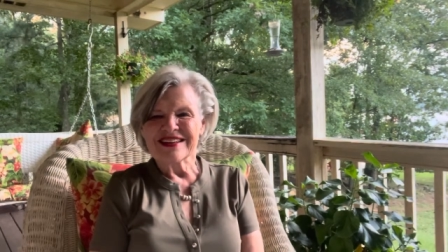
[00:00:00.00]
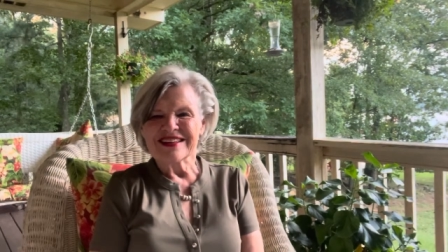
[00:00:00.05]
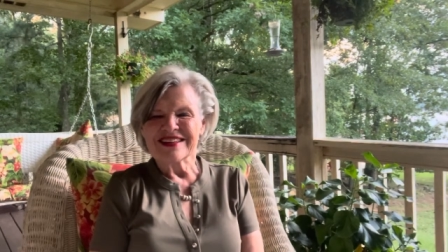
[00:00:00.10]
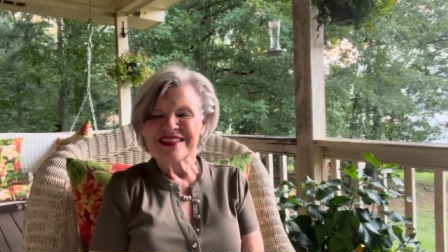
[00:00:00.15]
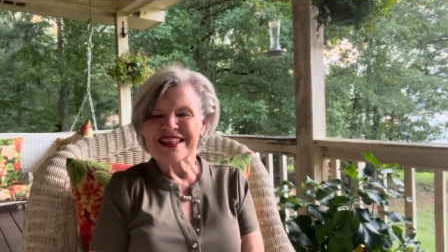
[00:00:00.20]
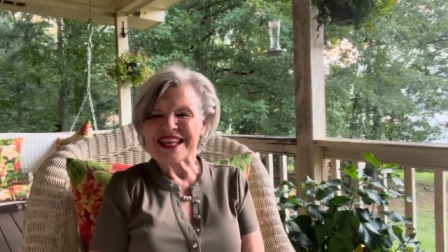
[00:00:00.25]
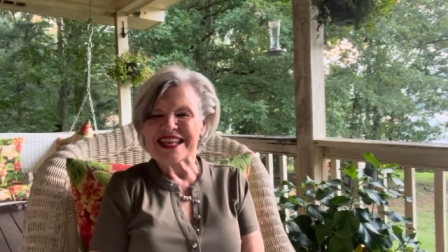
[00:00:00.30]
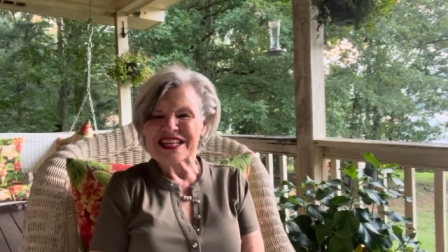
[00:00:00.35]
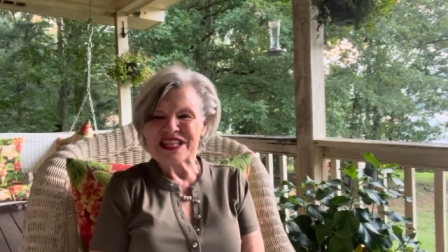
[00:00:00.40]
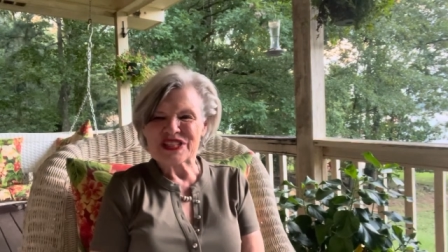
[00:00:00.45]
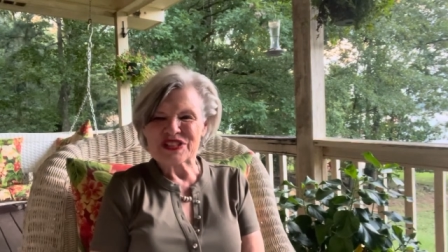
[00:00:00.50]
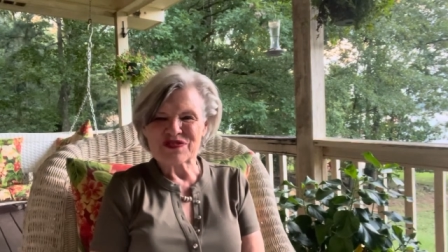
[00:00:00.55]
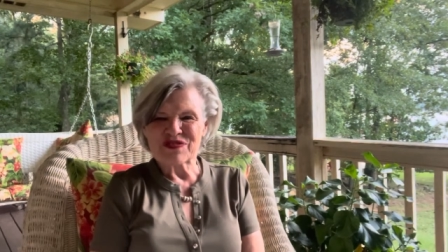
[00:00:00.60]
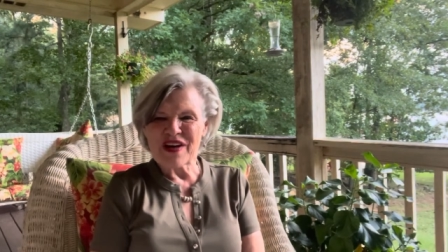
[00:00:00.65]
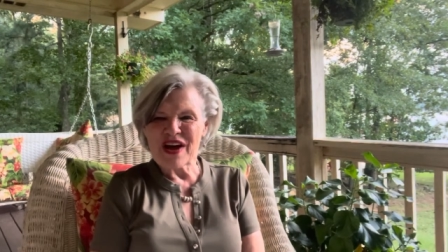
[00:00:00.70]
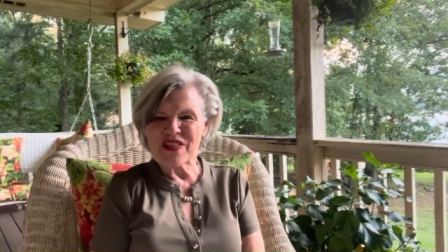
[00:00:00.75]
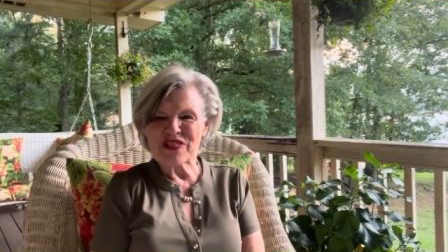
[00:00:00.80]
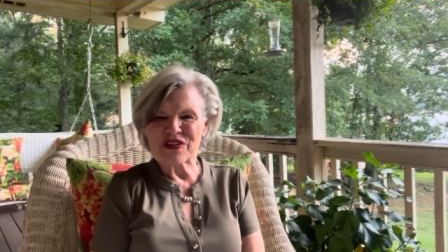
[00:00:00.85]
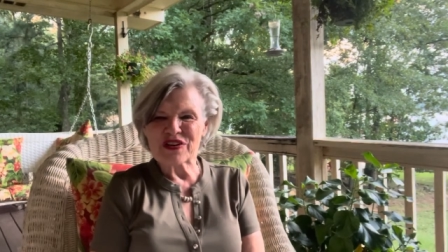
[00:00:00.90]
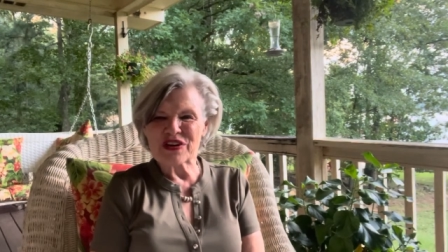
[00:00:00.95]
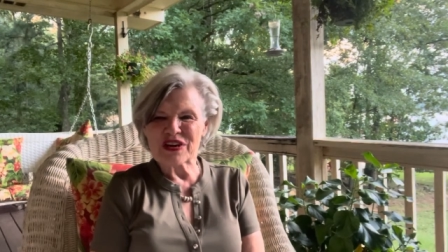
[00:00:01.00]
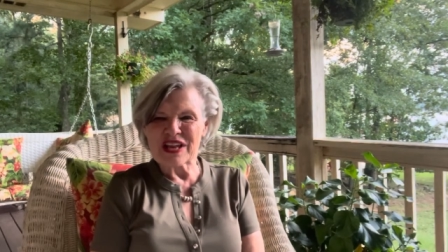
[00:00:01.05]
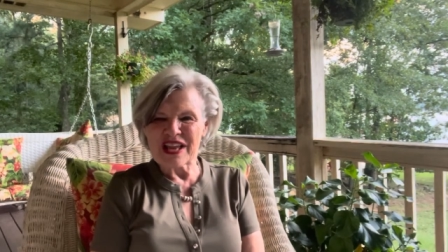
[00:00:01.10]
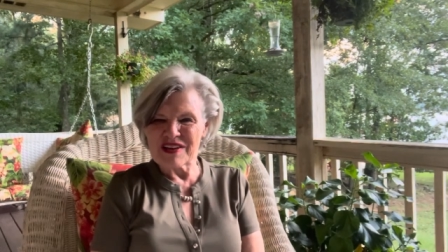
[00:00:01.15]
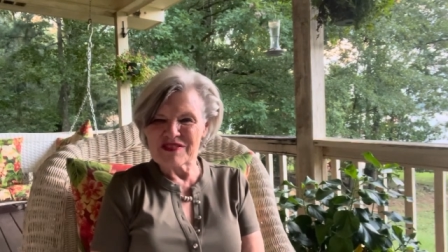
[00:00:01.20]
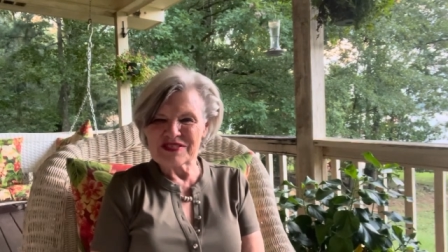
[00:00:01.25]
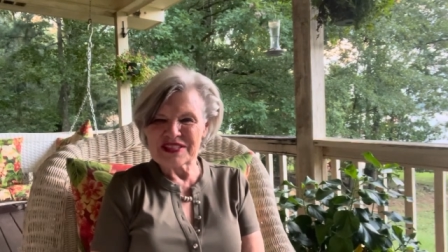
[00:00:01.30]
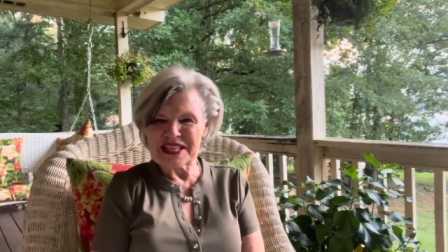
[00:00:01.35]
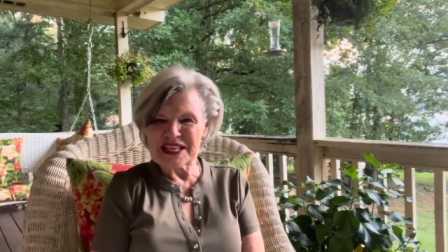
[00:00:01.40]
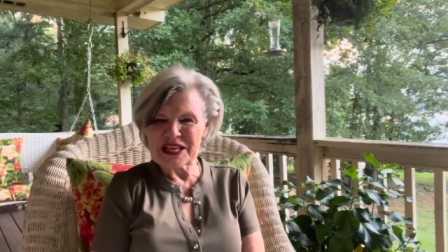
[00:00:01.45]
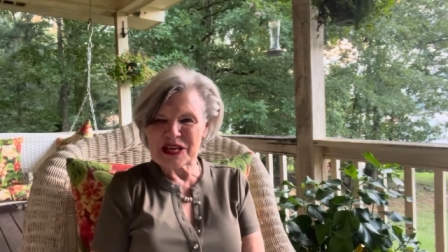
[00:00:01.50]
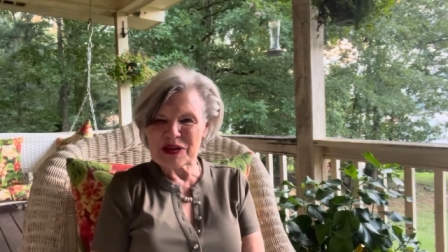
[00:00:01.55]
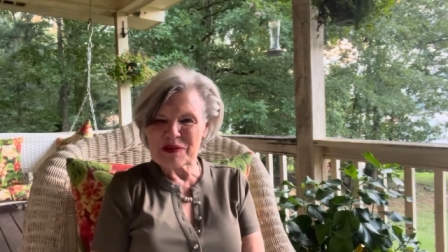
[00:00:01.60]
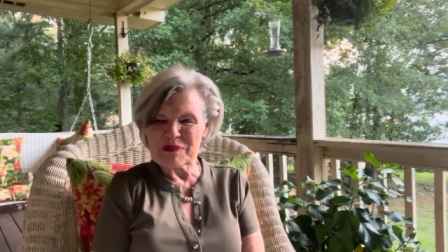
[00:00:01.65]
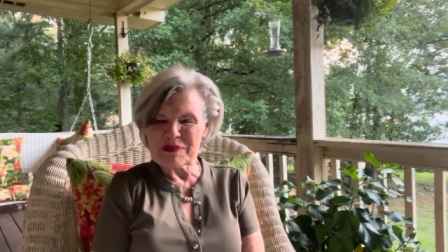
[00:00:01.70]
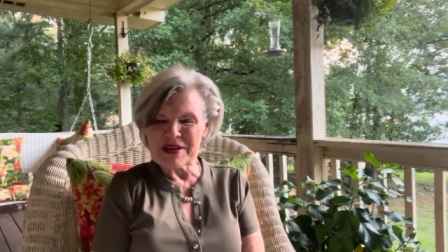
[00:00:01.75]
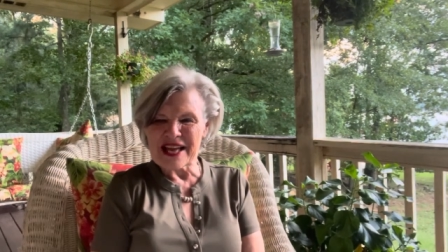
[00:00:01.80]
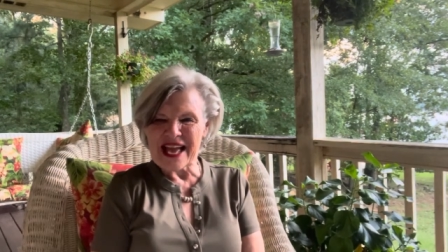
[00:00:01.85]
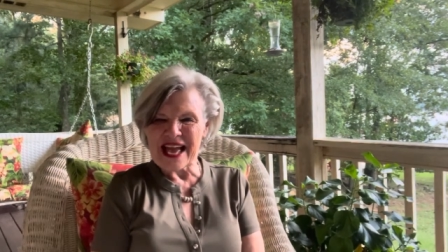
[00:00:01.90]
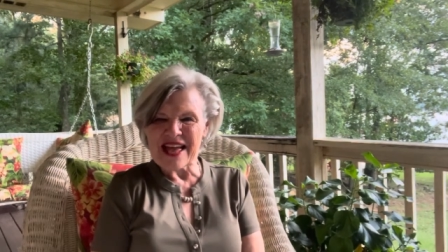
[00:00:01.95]
that his father loved him
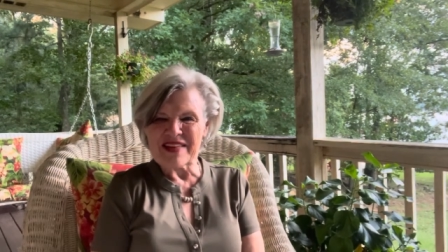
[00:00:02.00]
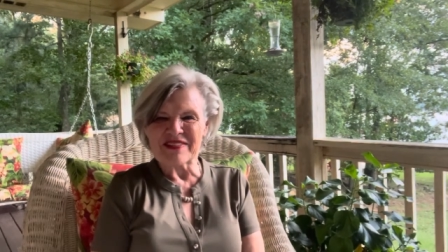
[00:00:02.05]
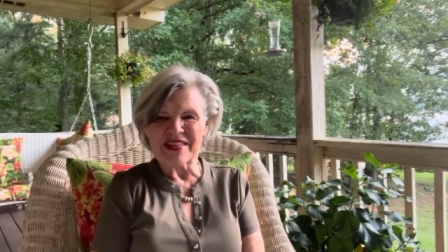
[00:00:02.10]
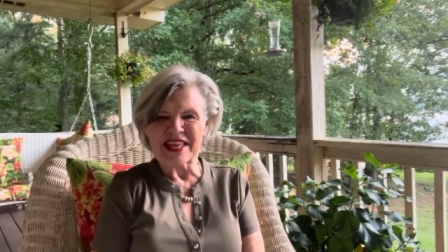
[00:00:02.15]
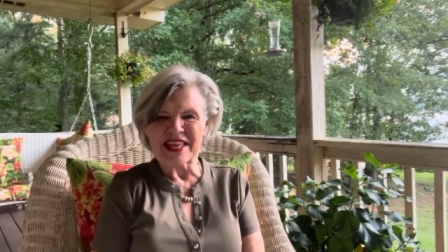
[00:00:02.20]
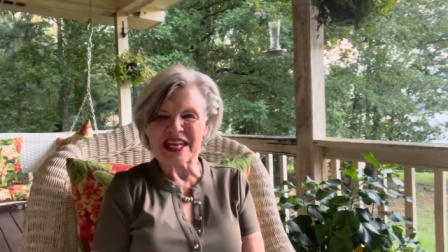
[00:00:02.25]
and that